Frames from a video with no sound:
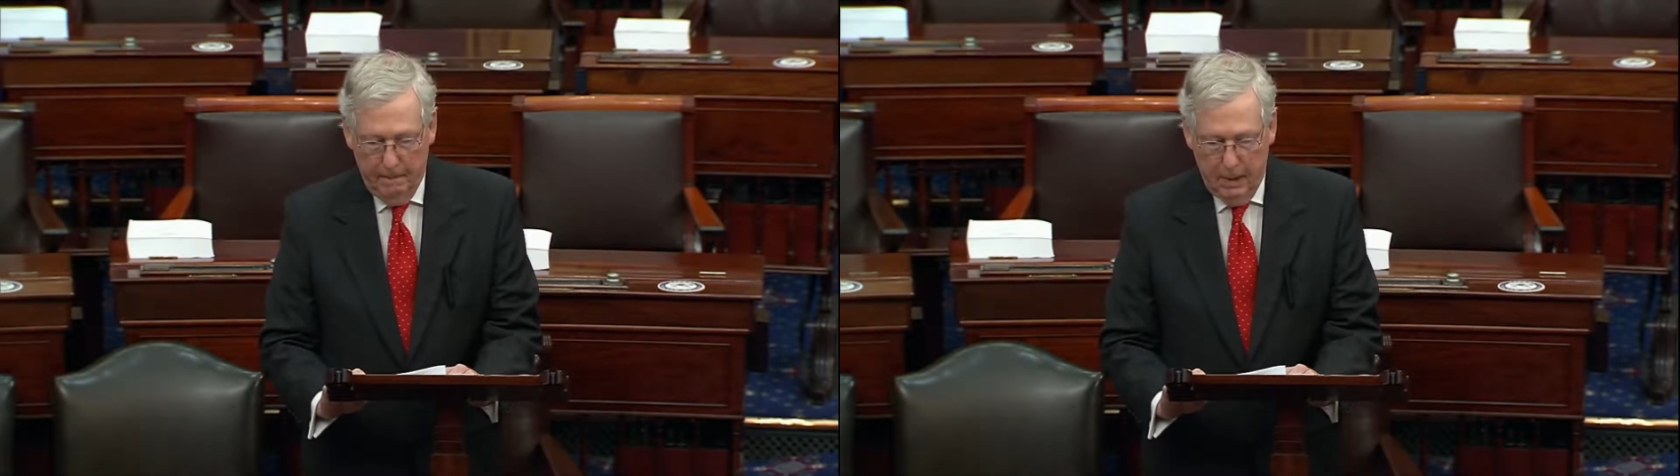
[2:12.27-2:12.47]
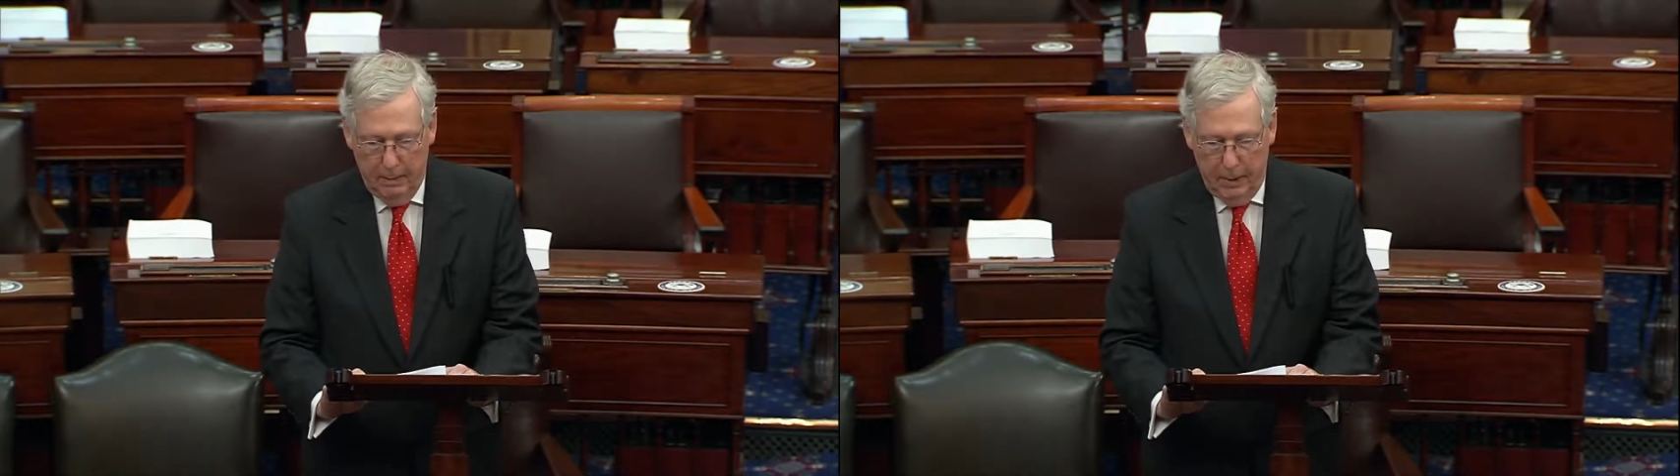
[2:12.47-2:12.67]

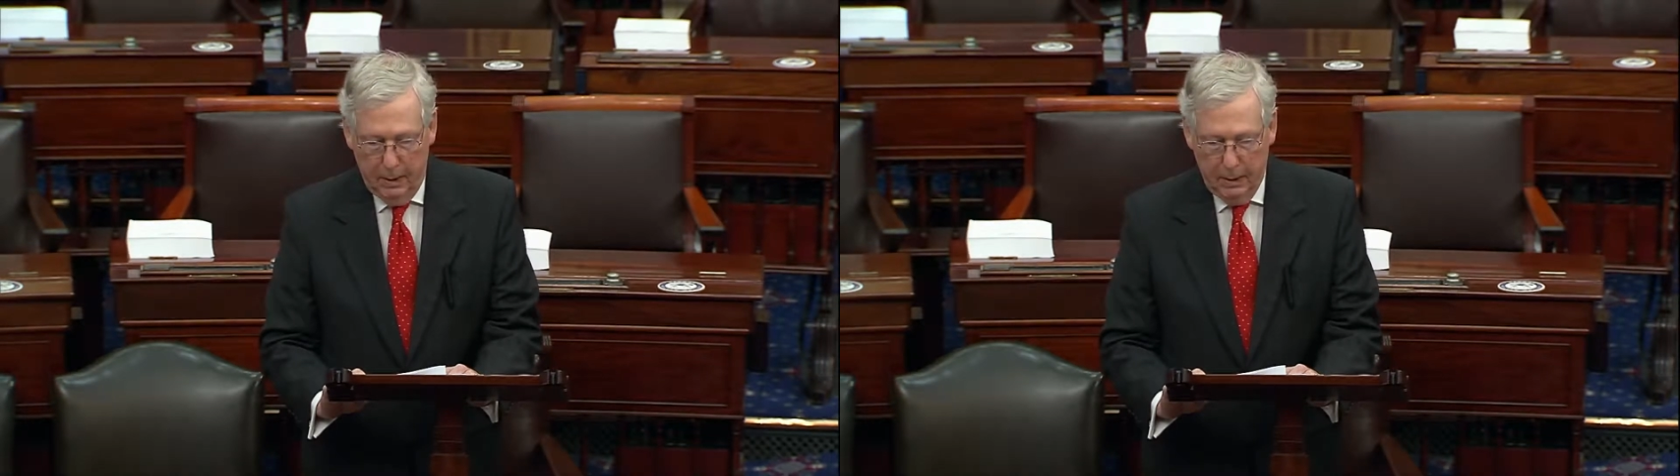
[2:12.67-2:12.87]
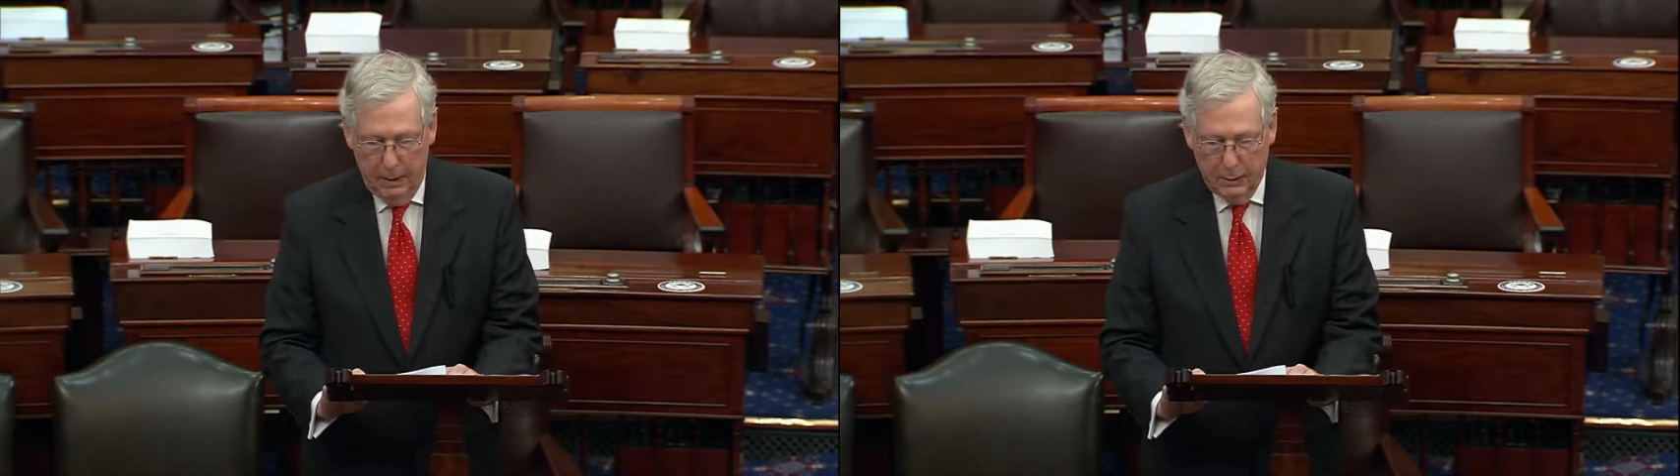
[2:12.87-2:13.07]

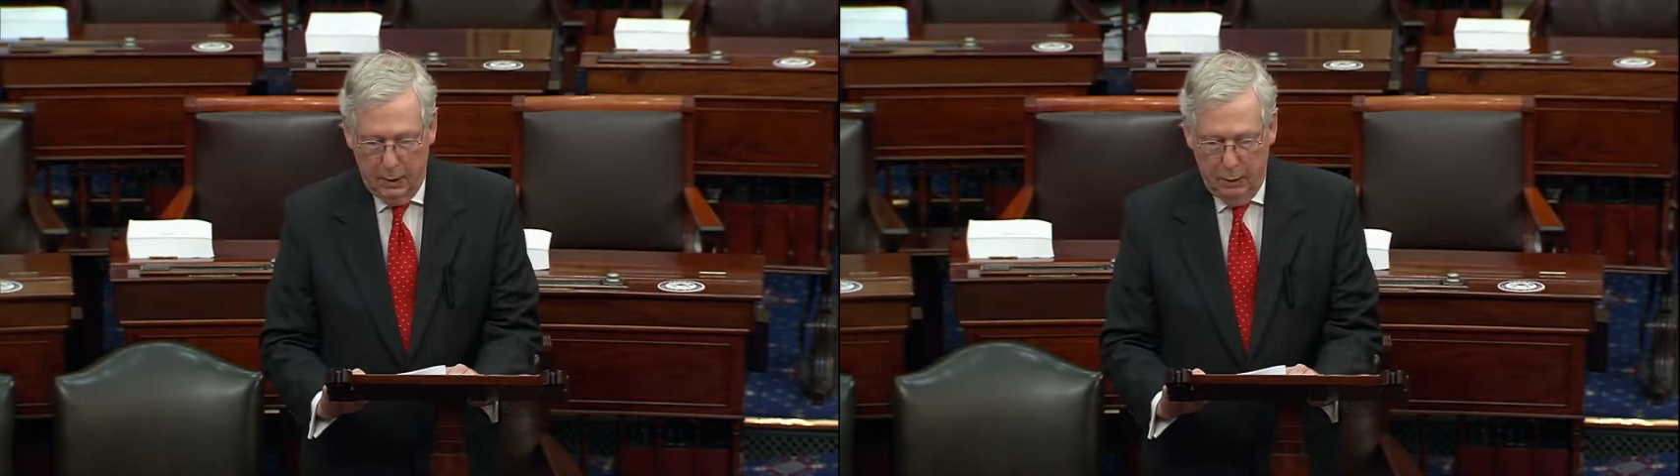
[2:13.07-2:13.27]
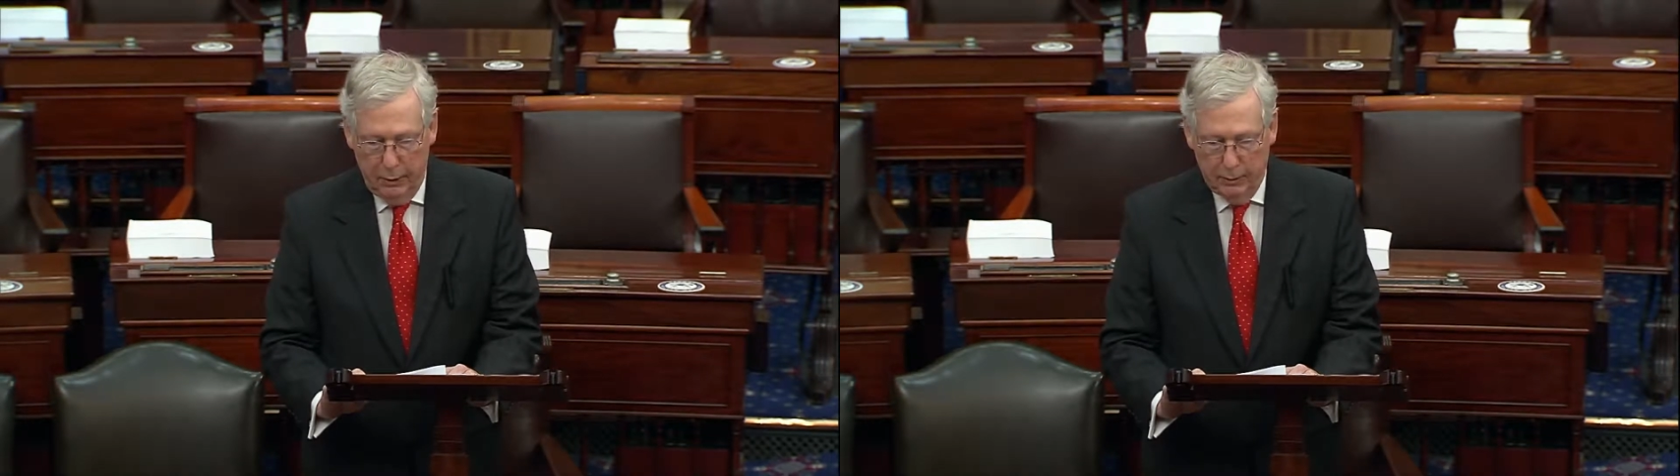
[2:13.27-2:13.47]
America has
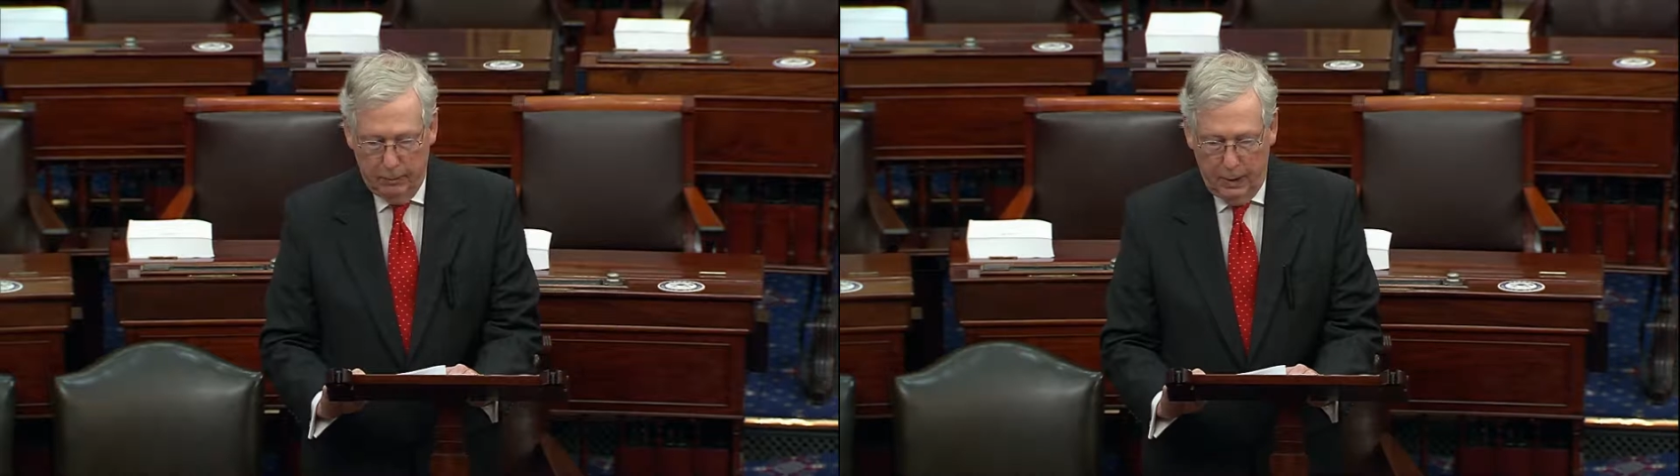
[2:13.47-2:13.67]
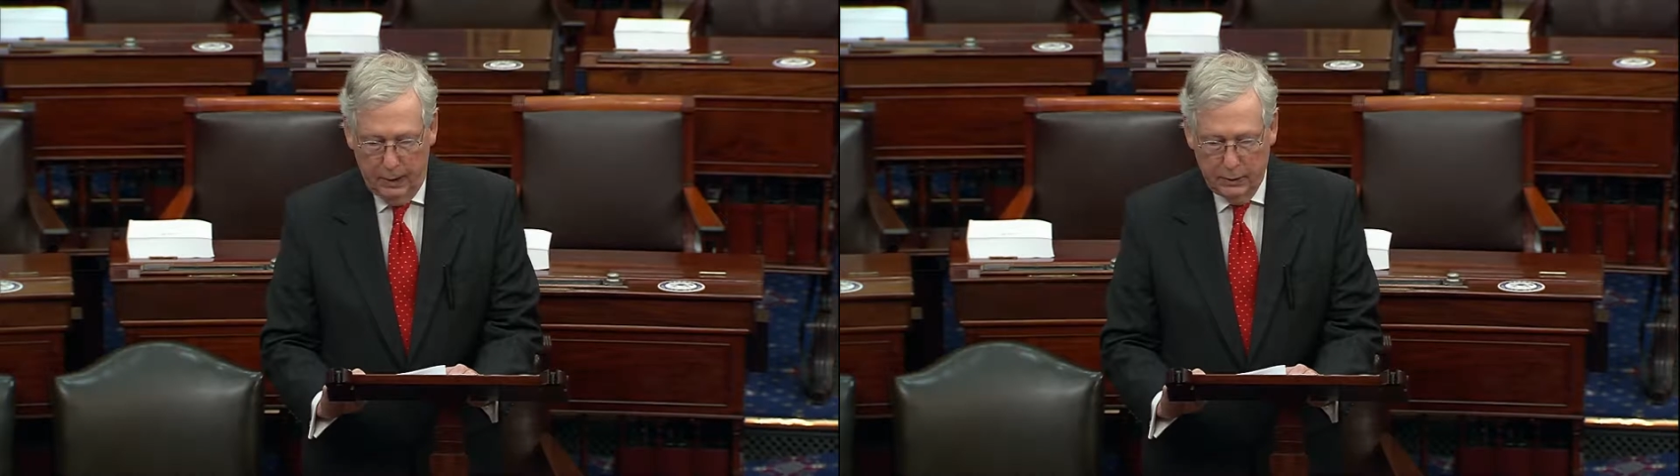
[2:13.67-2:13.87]
always
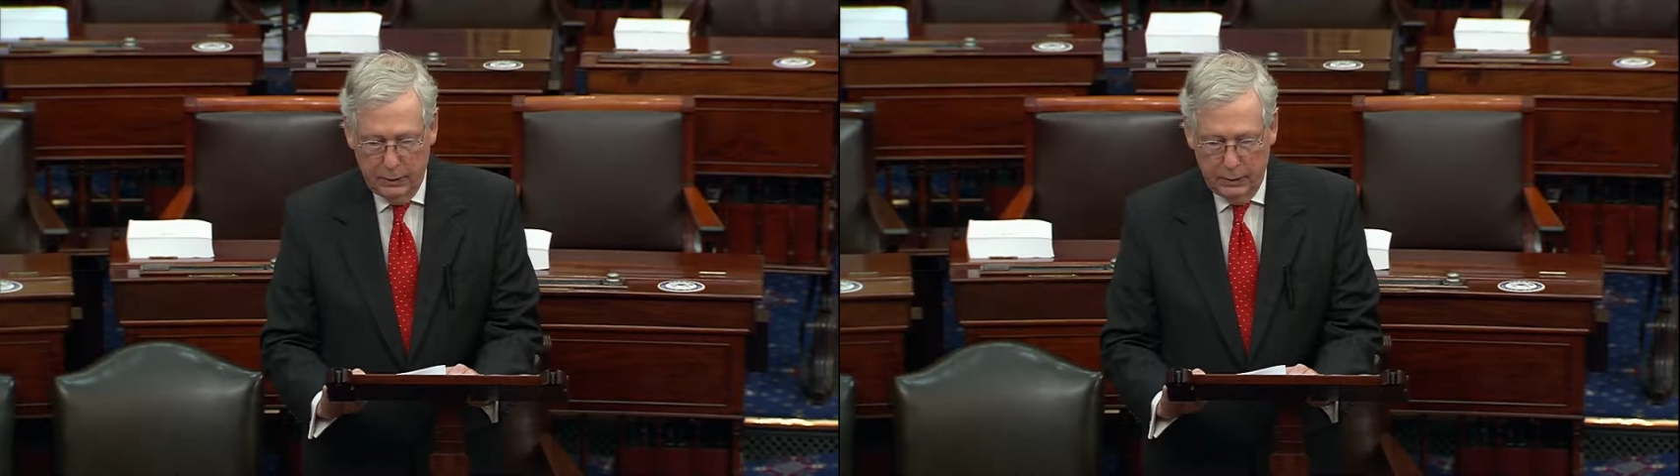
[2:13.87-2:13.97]
prized